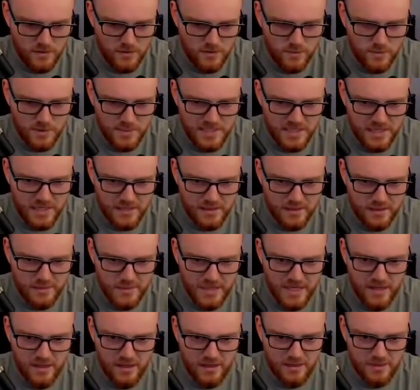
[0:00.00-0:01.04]
We take the
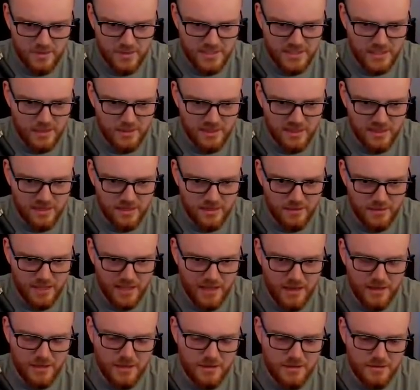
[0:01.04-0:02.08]
bell and we summon the
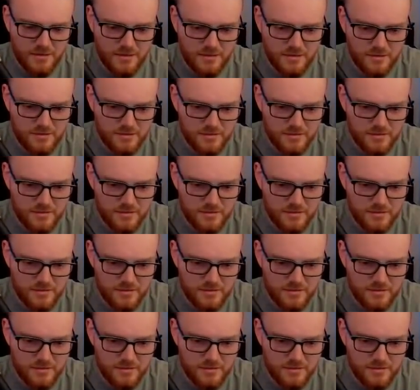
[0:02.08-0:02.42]
melon.